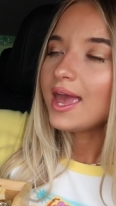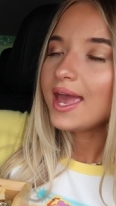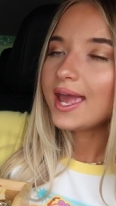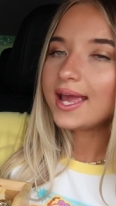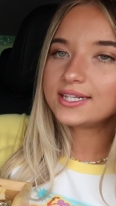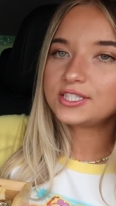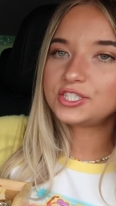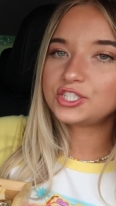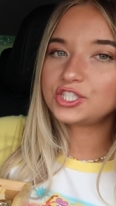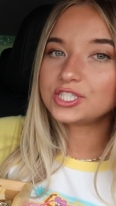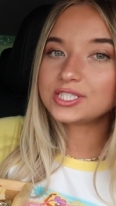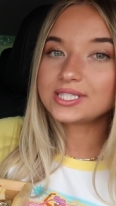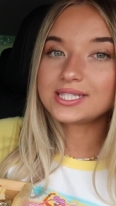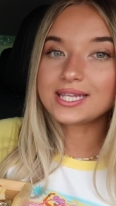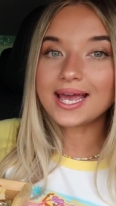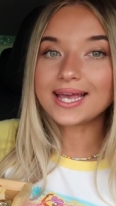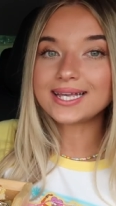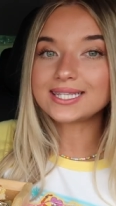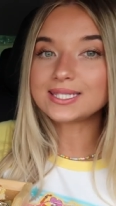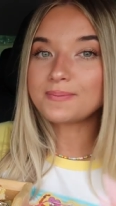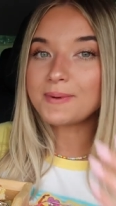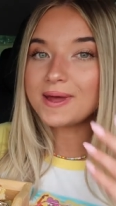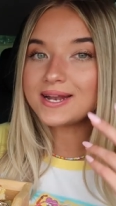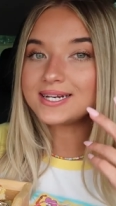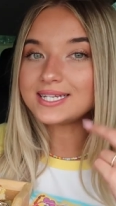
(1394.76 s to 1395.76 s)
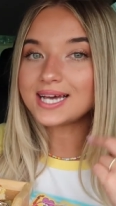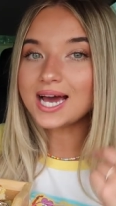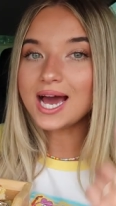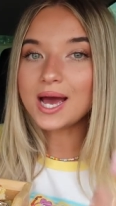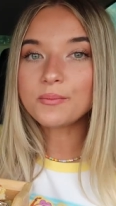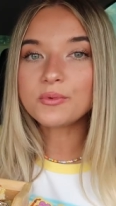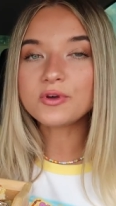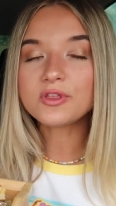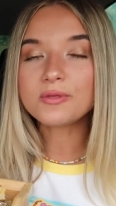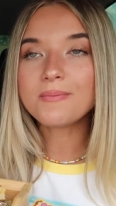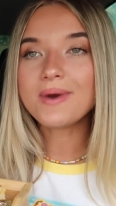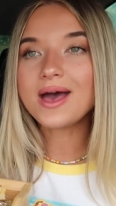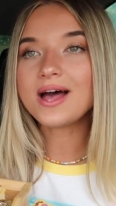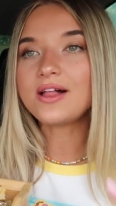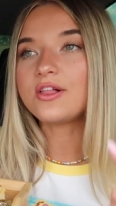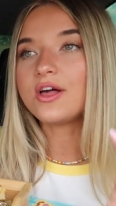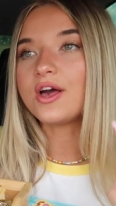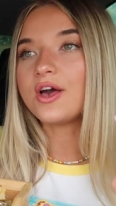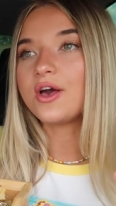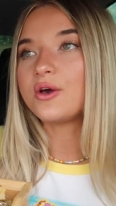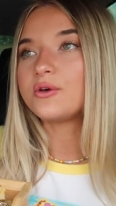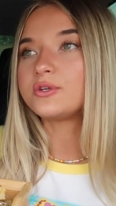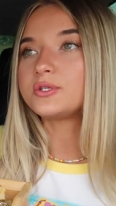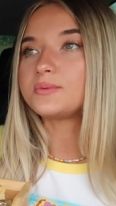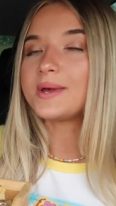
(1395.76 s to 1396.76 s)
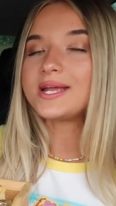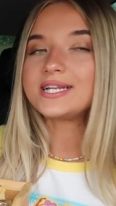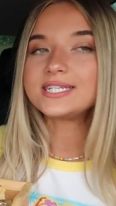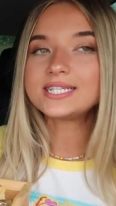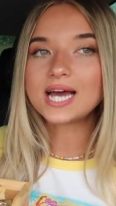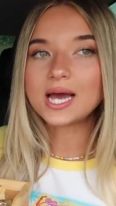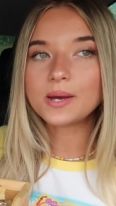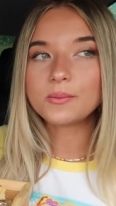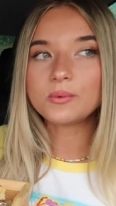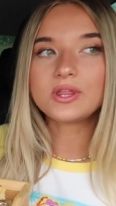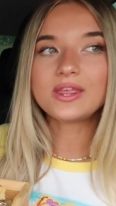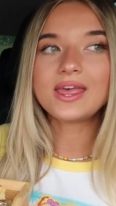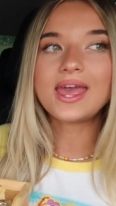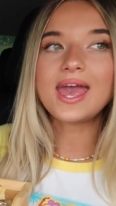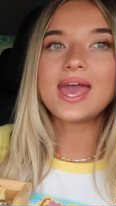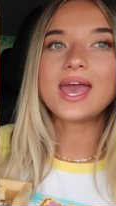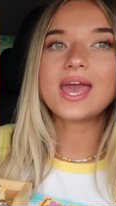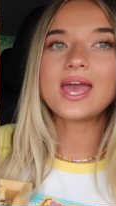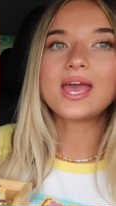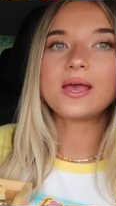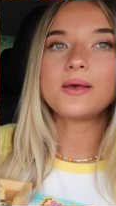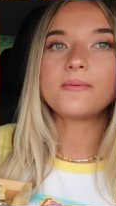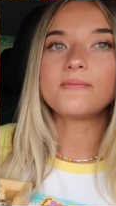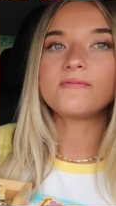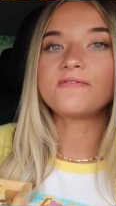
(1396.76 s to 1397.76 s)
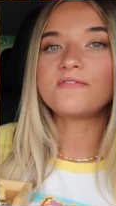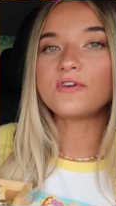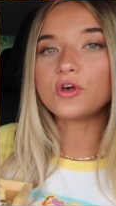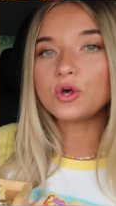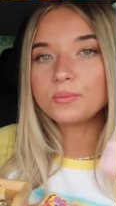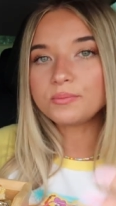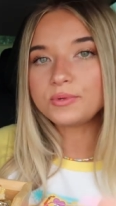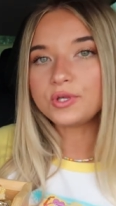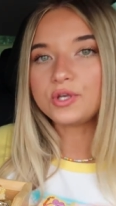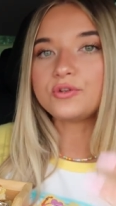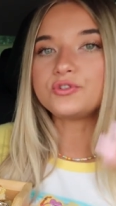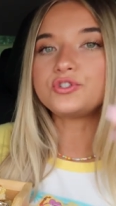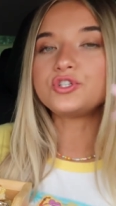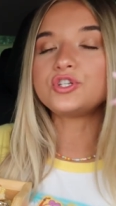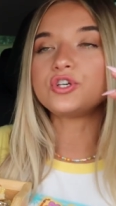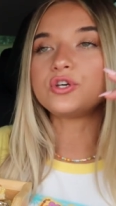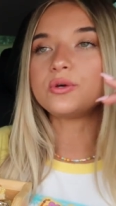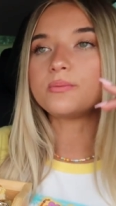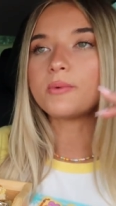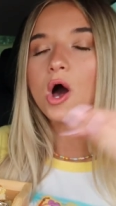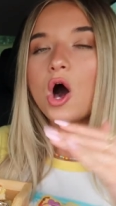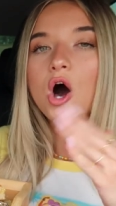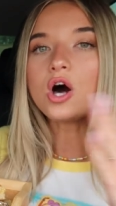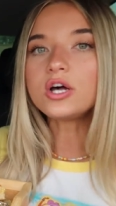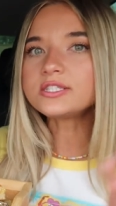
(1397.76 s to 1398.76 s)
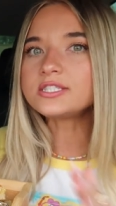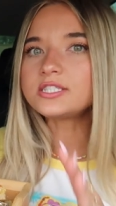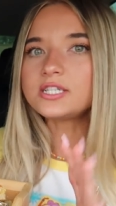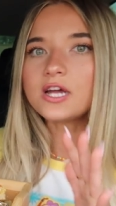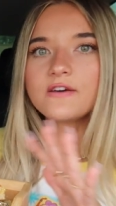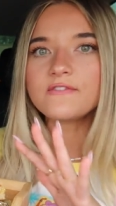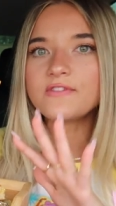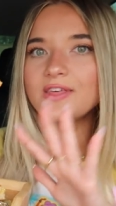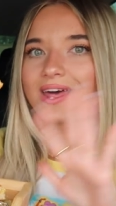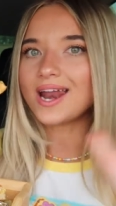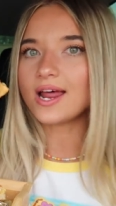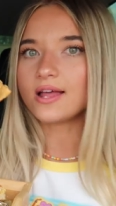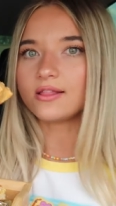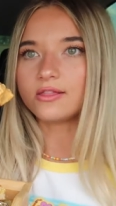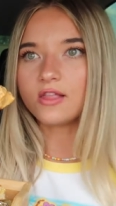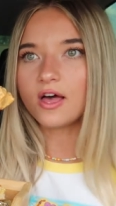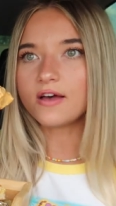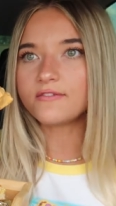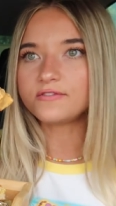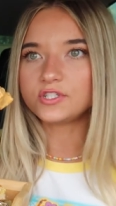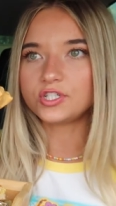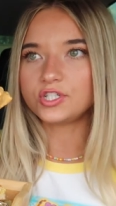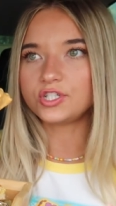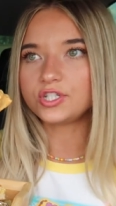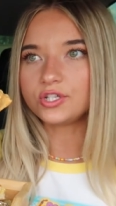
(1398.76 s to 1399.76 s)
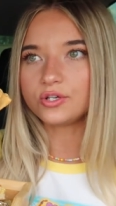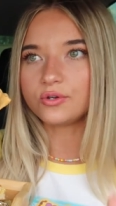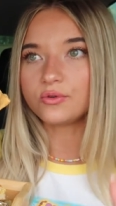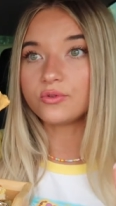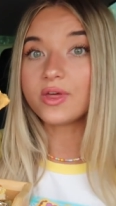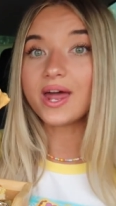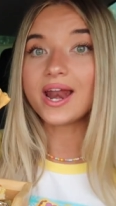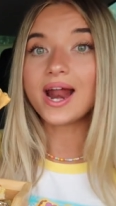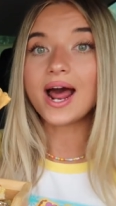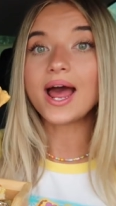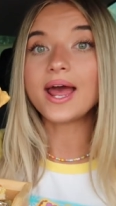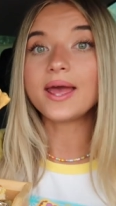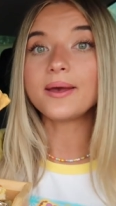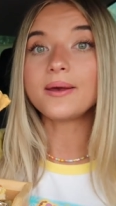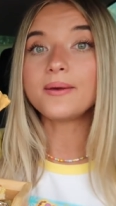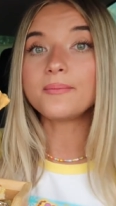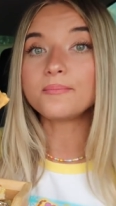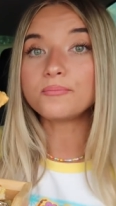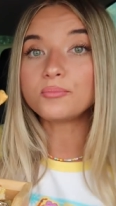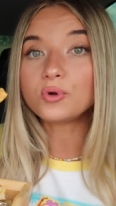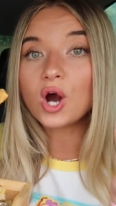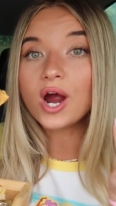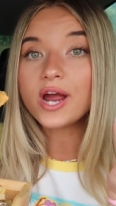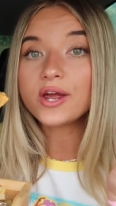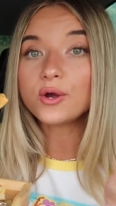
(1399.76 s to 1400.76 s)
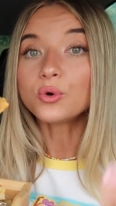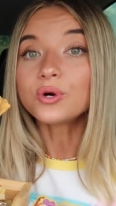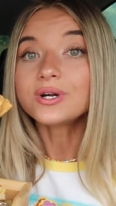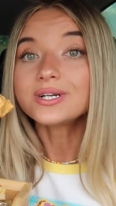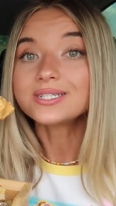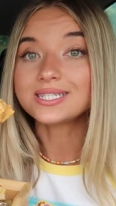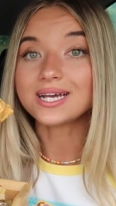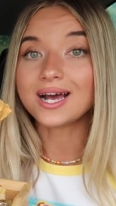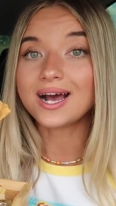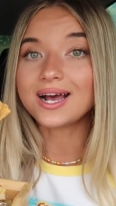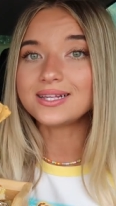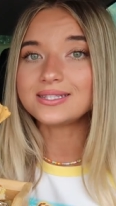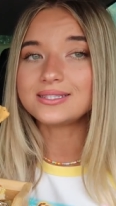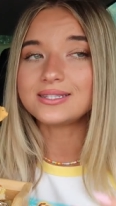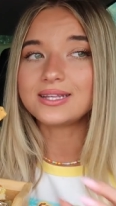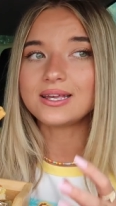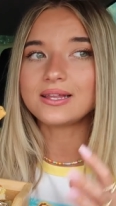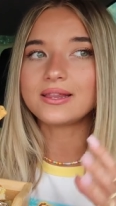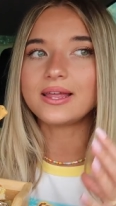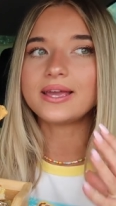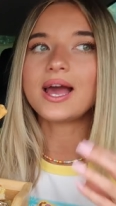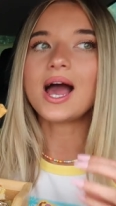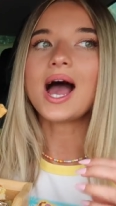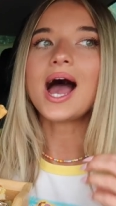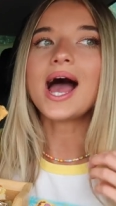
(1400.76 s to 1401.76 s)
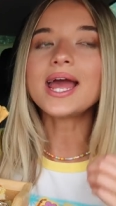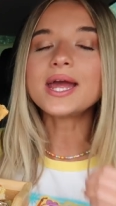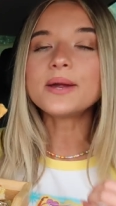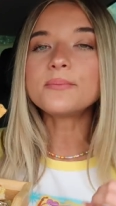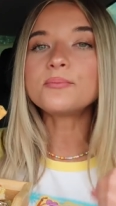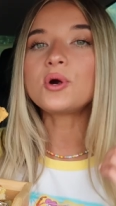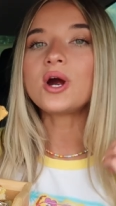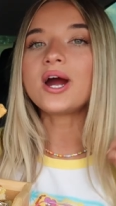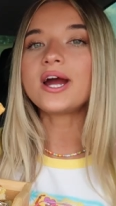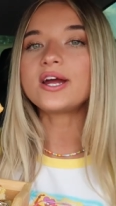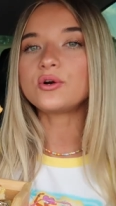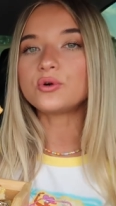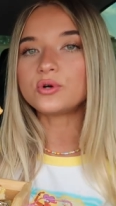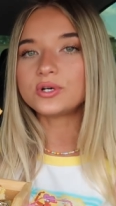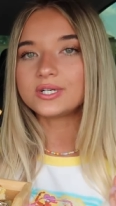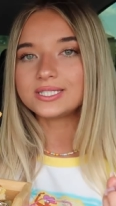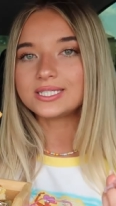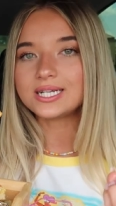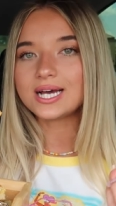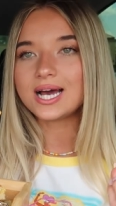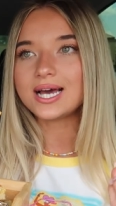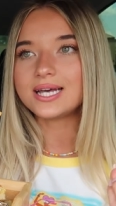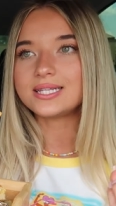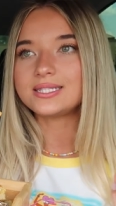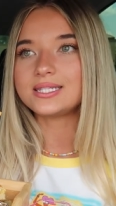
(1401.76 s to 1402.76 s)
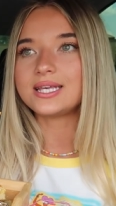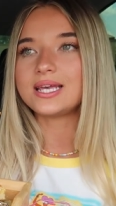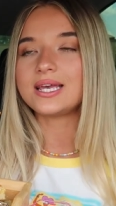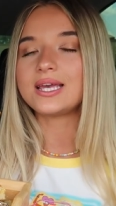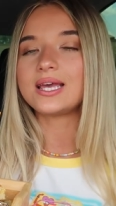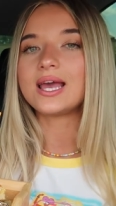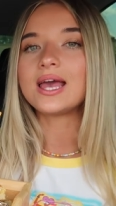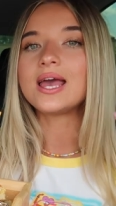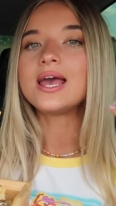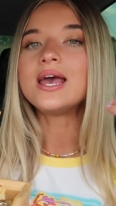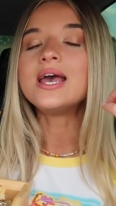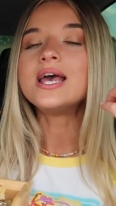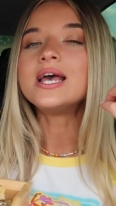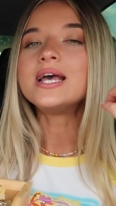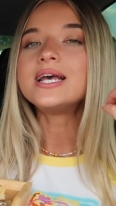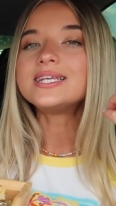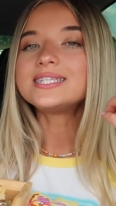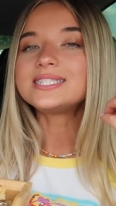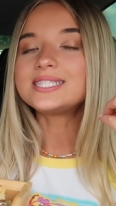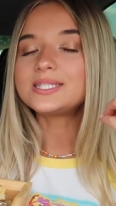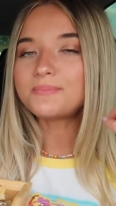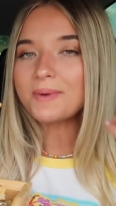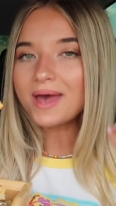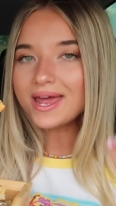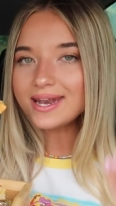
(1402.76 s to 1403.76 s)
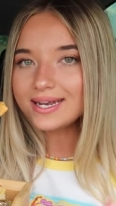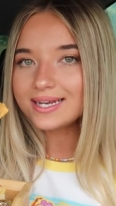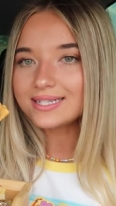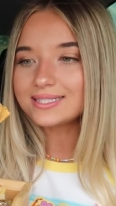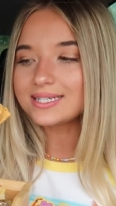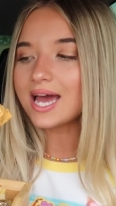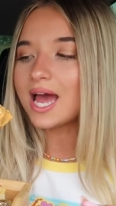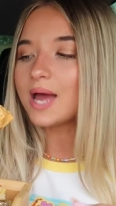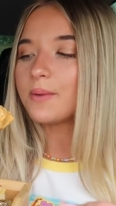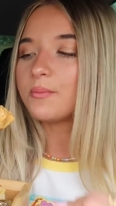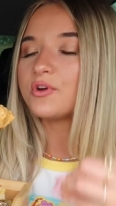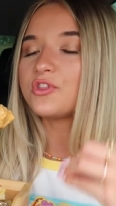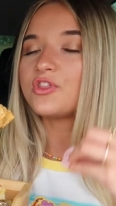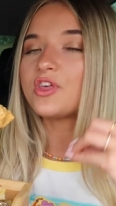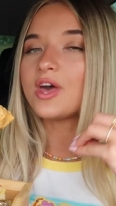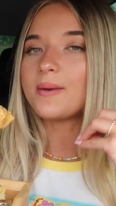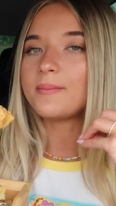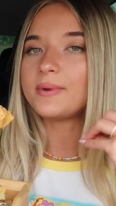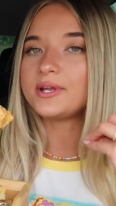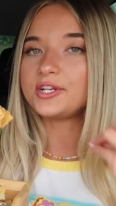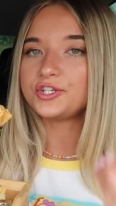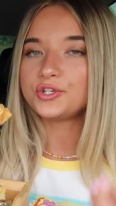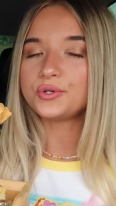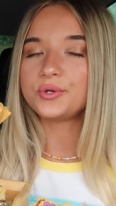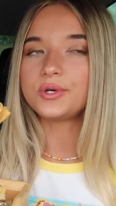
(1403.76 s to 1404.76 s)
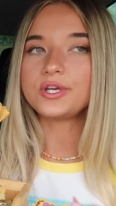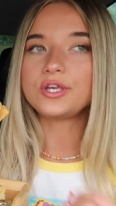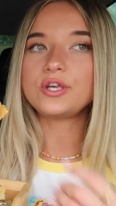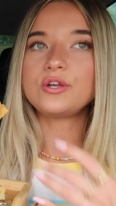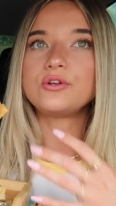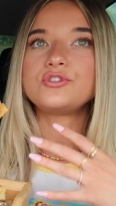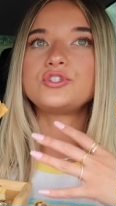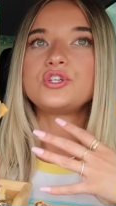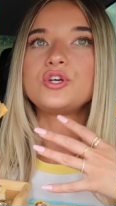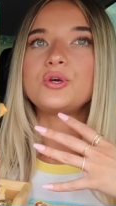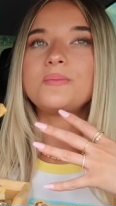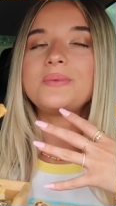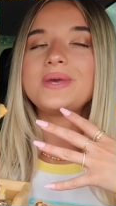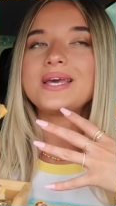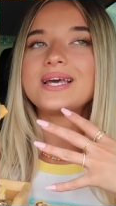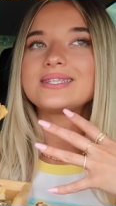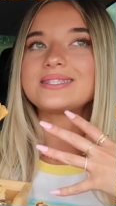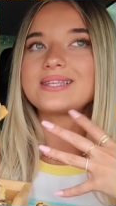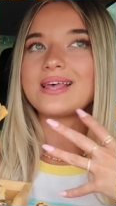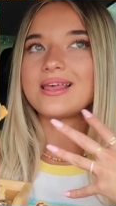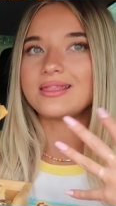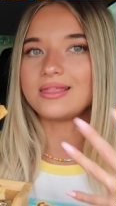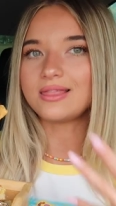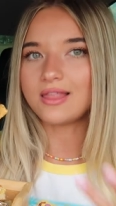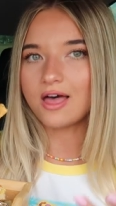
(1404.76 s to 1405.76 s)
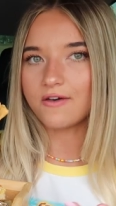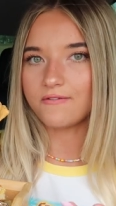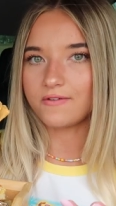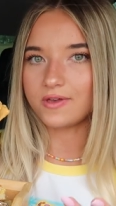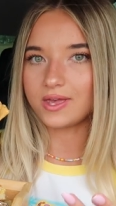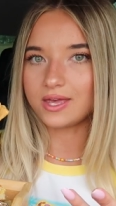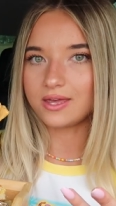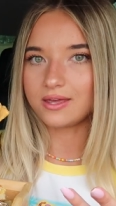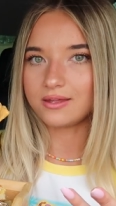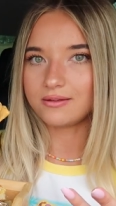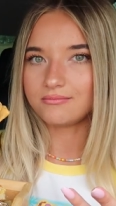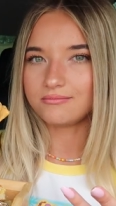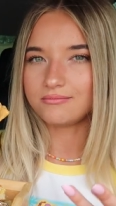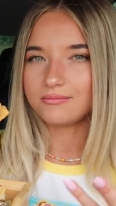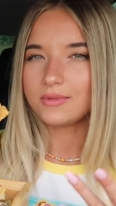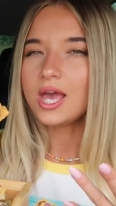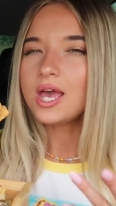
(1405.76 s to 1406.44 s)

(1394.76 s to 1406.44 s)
it's just like spend time with Mellow, spend time with Gabe, film YouTube, all stuff that I love to do that I am prioritizing. Like, I am prioritizing spending time with them and doing YouTube because I love it.